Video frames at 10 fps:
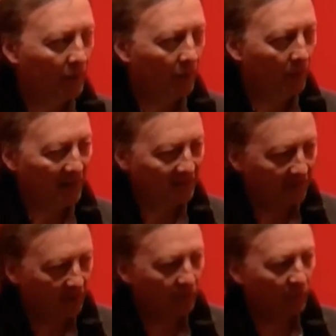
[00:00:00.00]

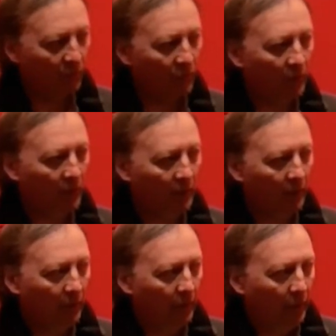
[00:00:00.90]
material
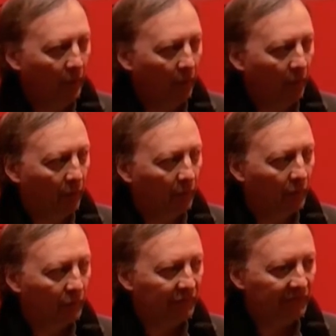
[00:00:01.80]

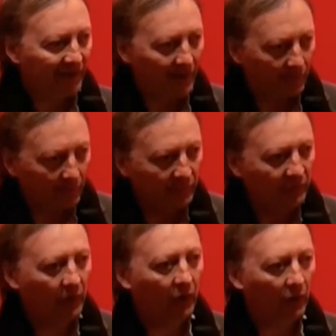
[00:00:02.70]

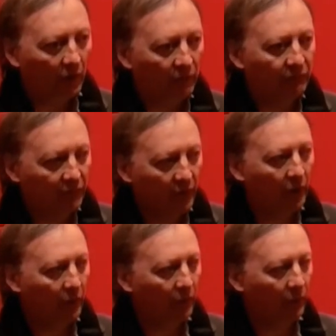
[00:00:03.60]
sound of
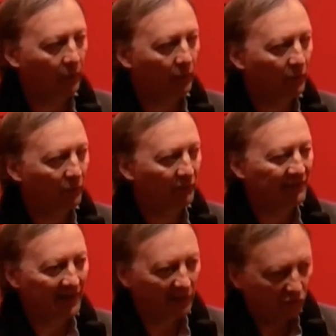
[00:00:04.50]
the
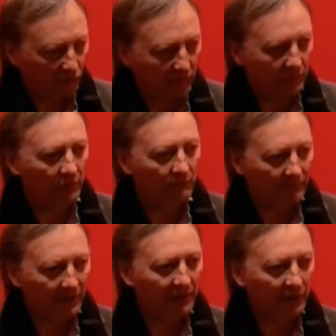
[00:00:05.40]
action.
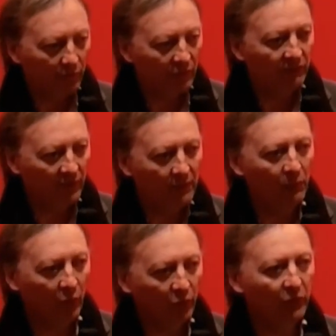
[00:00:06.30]
It was very
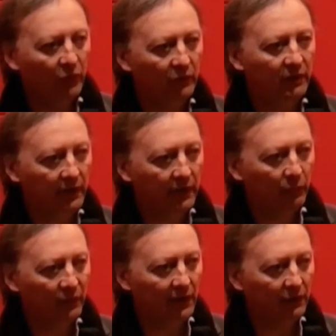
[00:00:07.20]
modern.
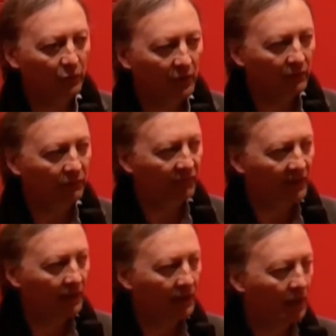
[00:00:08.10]
You can
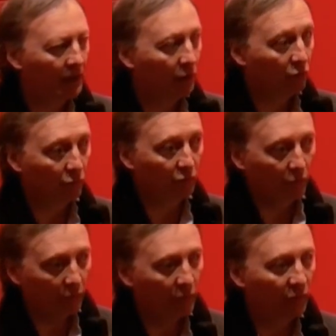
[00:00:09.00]
think to
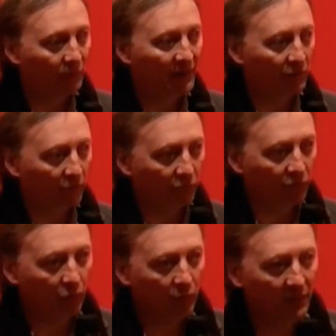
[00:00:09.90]
Deleuze, but
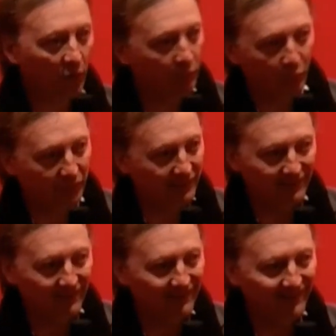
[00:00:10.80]
also
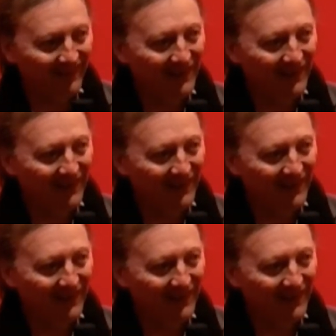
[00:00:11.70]
Merleau-Ponty.